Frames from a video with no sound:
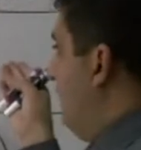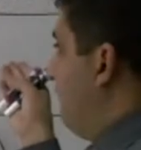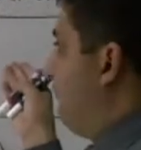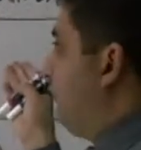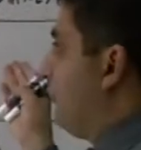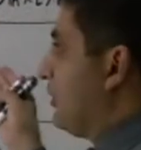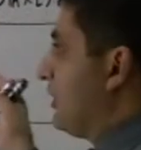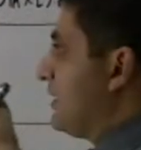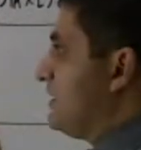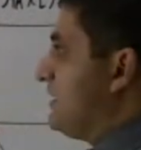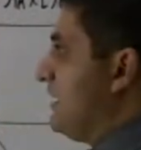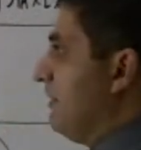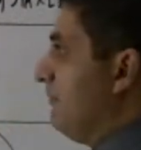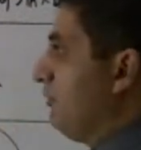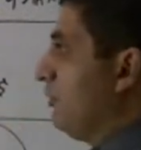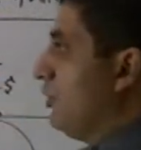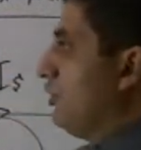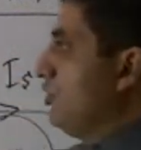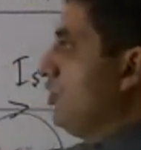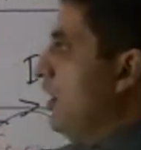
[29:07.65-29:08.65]
If, for
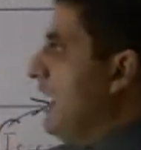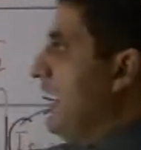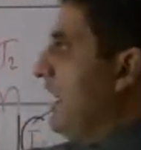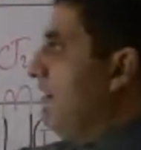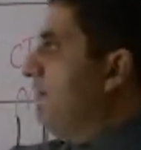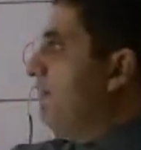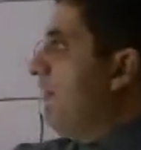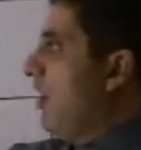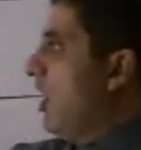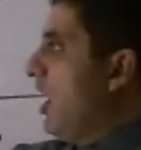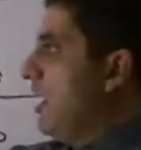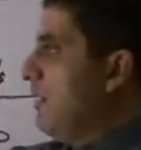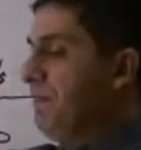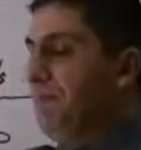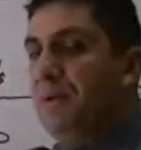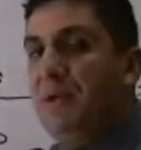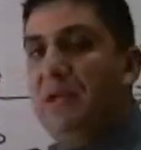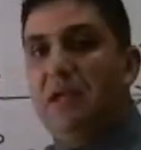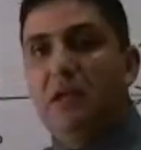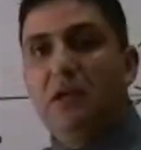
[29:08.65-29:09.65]
example, you have
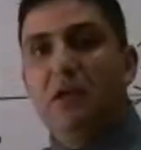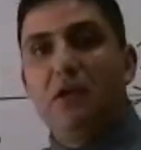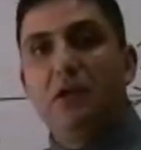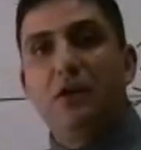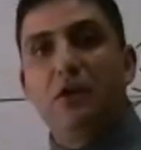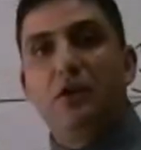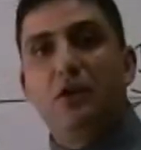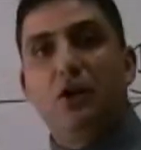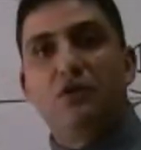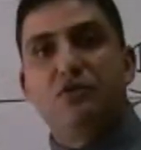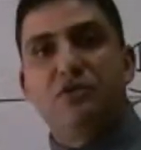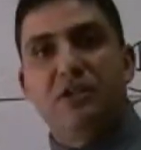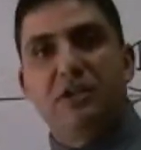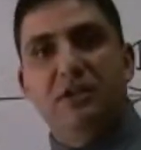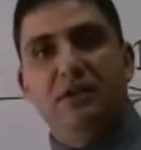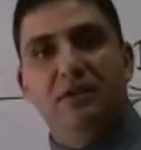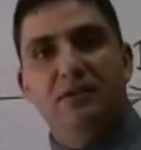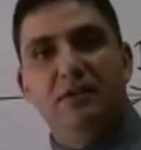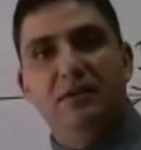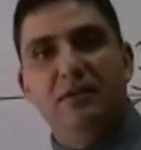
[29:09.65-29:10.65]
IP
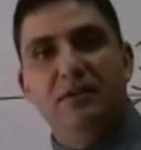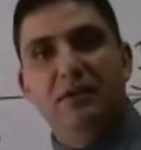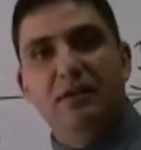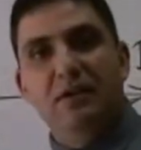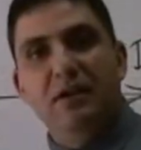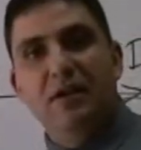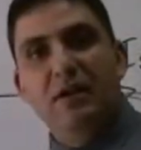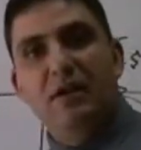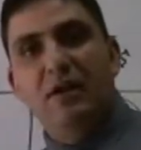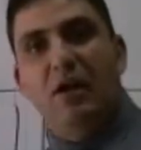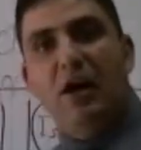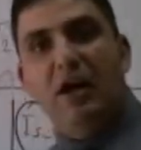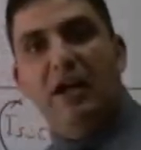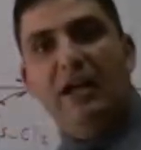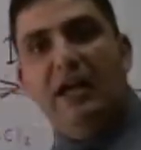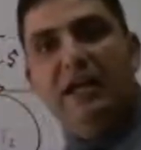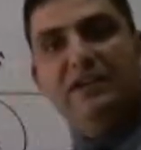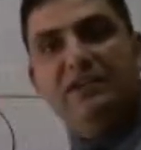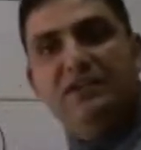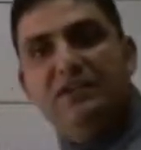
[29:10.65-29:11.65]
goes in,
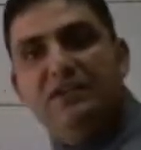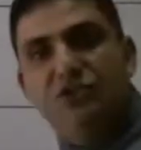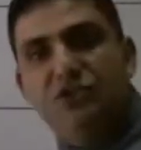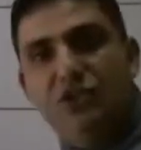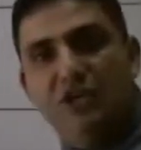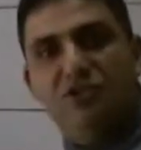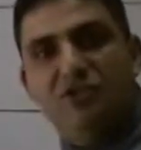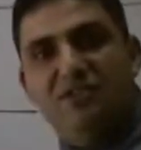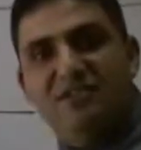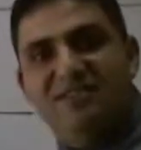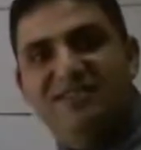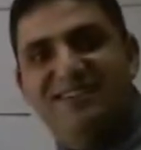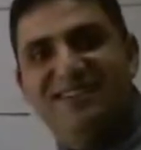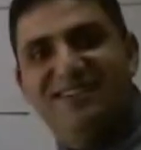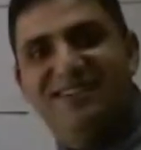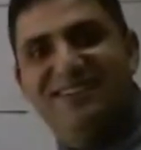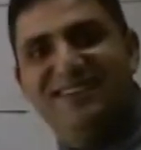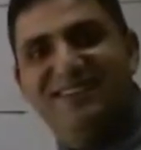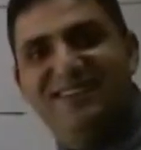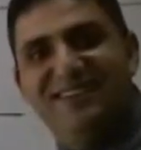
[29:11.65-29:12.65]
IS
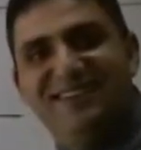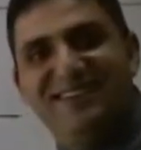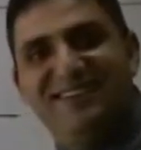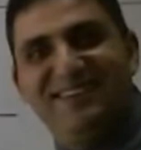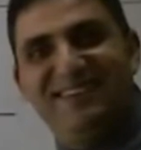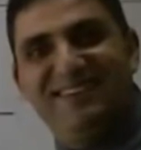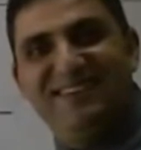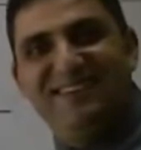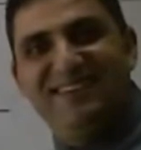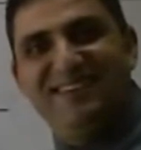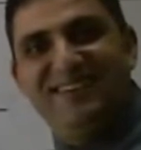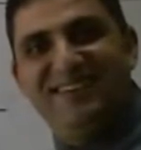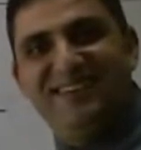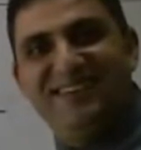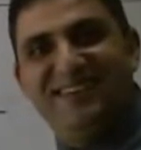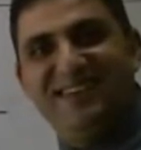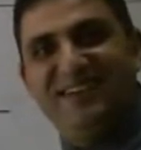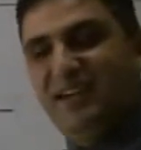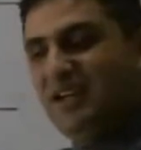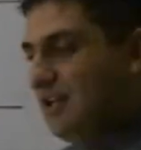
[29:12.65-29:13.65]
changes.
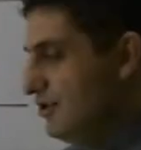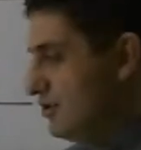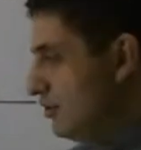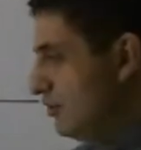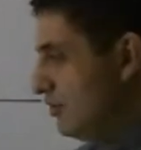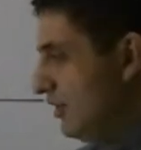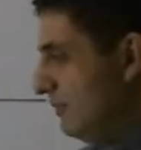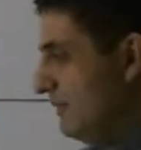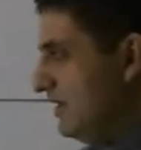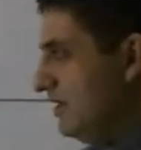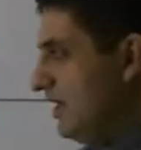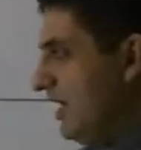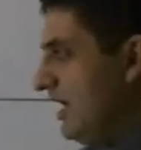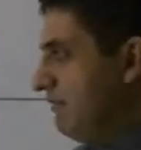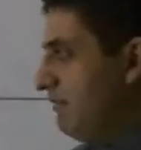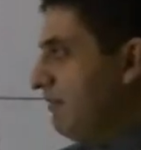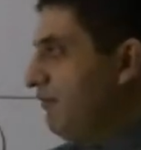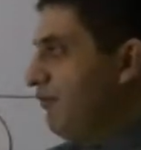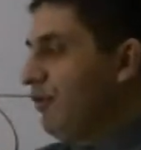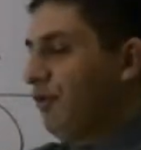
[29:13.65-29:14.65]
So that means
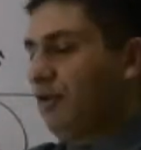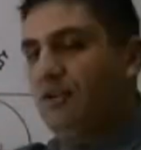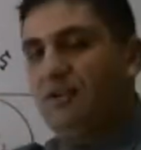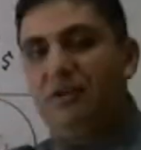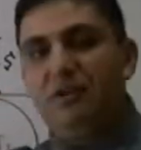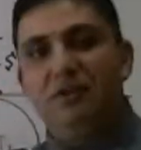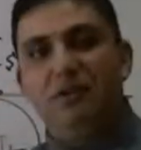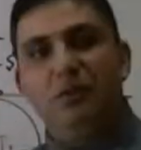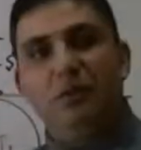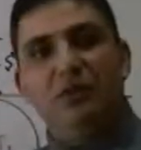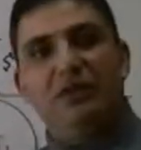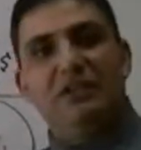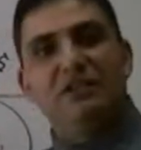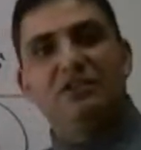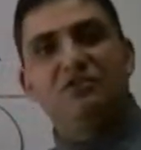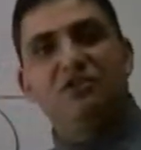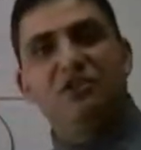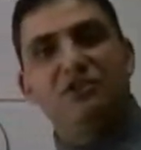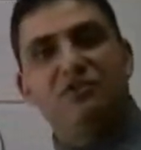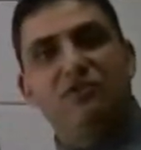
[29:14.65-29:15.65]
you have a fault
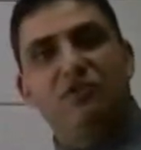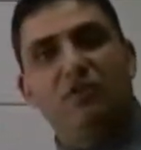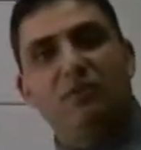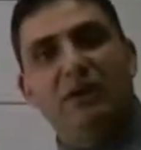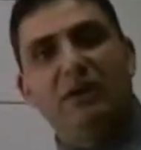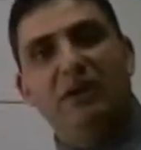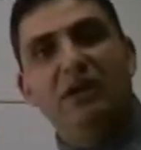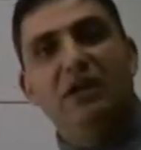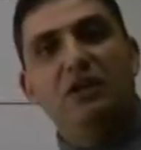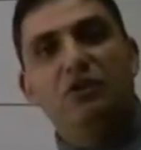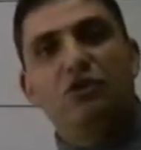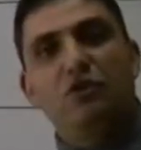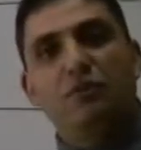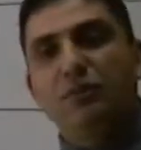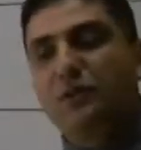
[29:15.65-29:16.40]
within the transformer.